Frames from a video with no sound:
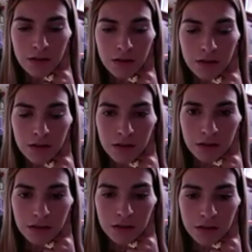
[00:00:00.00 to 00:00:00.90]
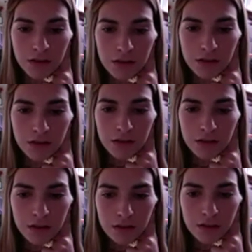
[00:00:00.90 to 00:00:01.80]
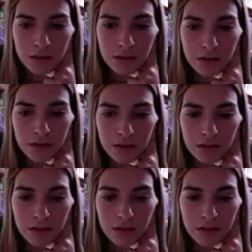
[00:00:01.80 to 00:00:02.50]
borne some fruit, basically.